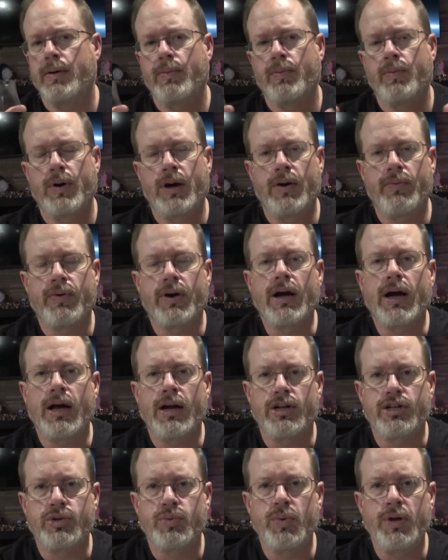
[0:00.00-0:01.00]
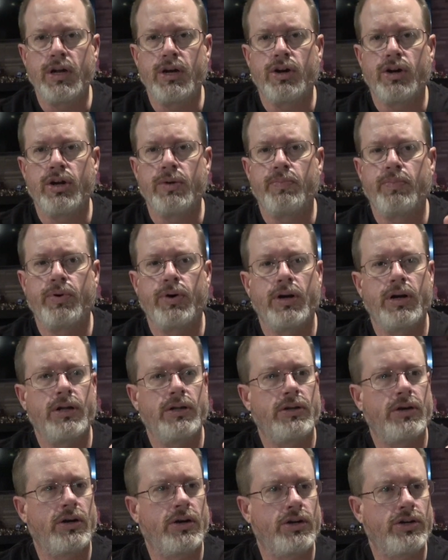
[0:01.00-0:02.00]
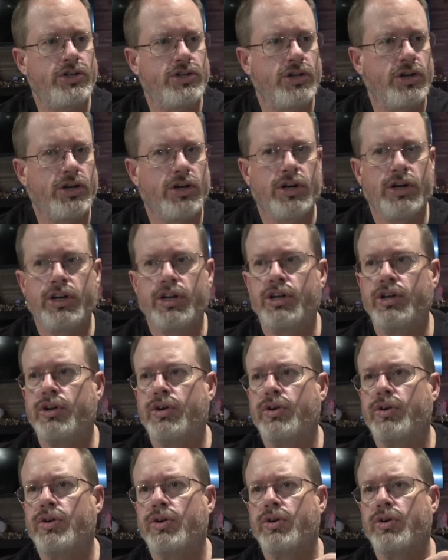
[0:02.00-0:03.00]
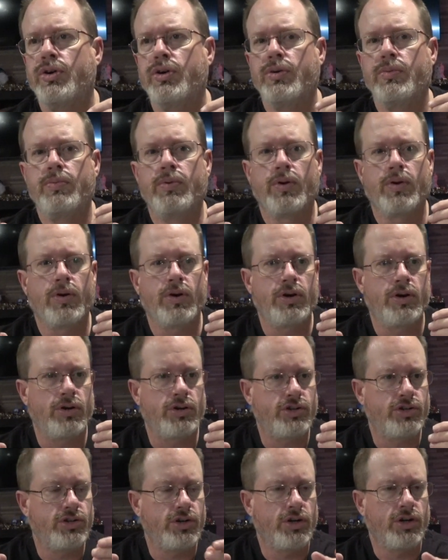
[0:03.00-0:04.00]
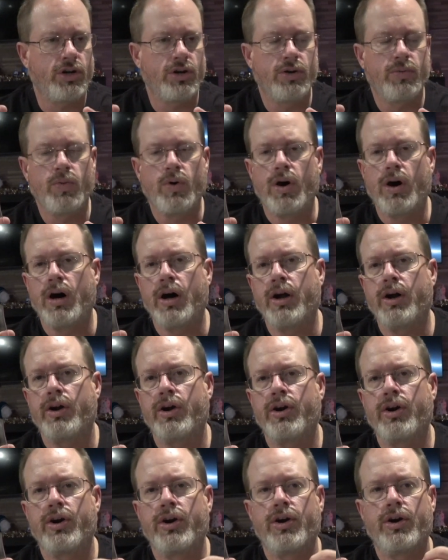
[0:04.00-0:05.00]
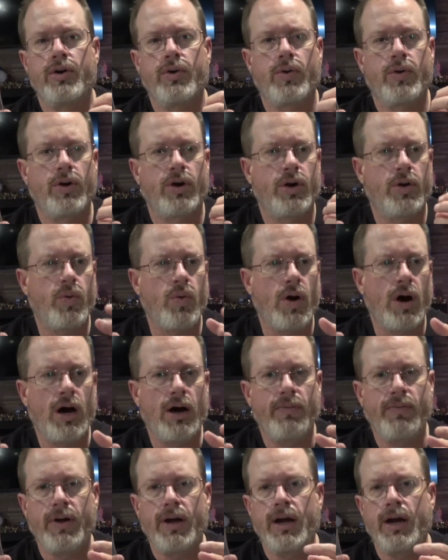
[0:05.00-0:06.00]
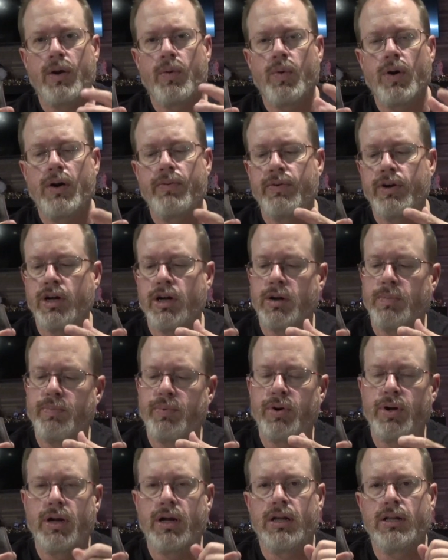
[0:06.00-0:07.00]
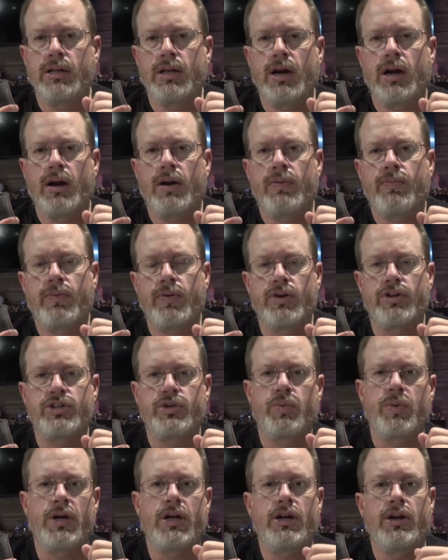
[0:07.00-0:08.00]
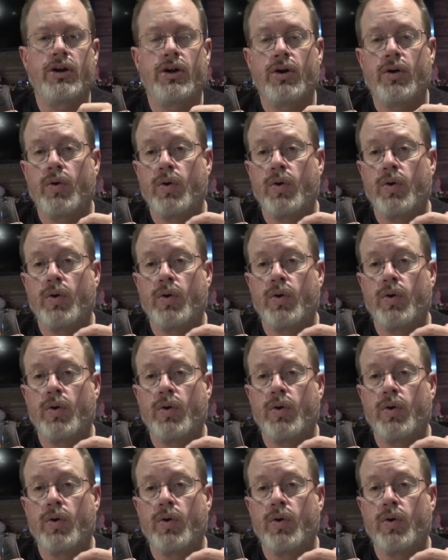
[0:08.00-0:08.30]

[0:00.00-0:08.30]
whatever kind of sweetener you put in there, a sugar cube or your sugar water or agave or whatever you're going to put in there for a sweetener,